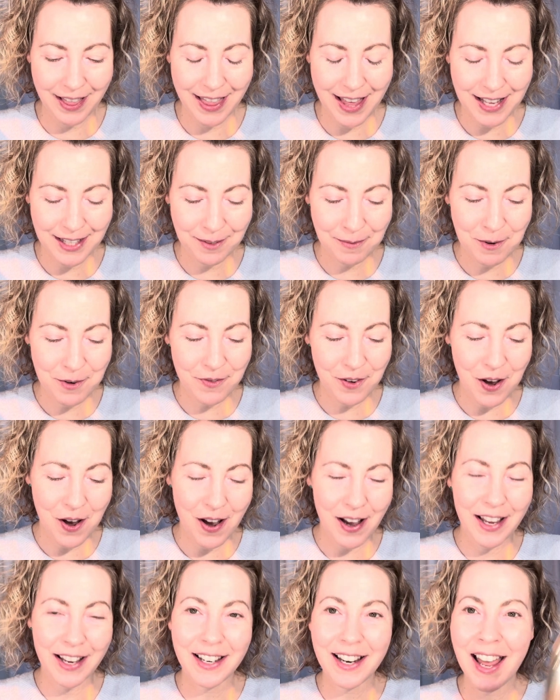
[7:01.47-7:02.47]
let's move
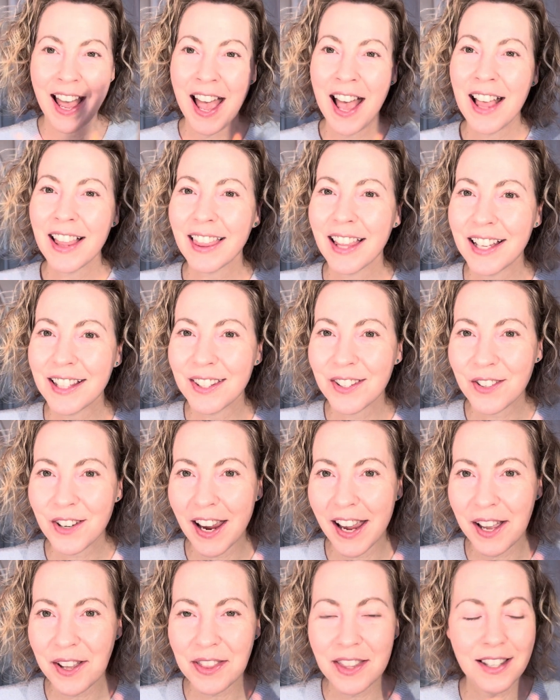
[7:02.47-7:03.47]
on. Let's
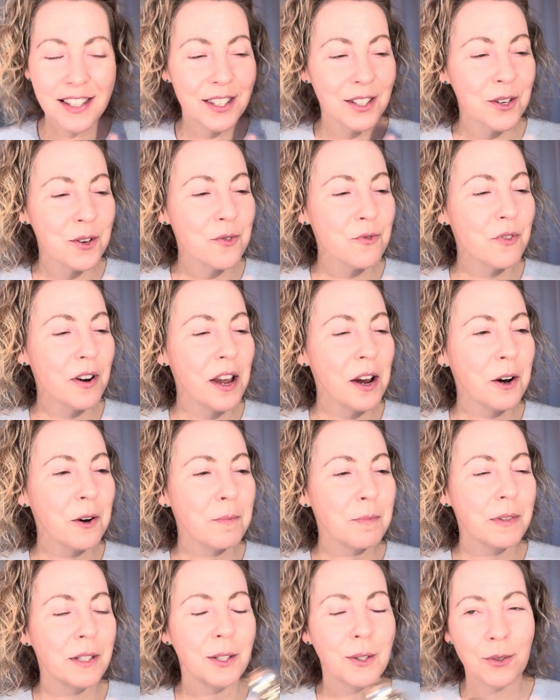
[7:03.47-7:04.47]
try out this new Rare
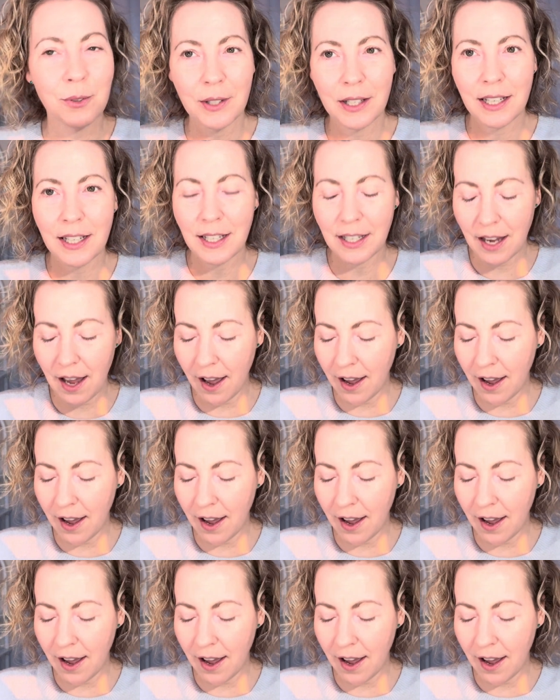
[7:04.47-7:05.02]
Beauty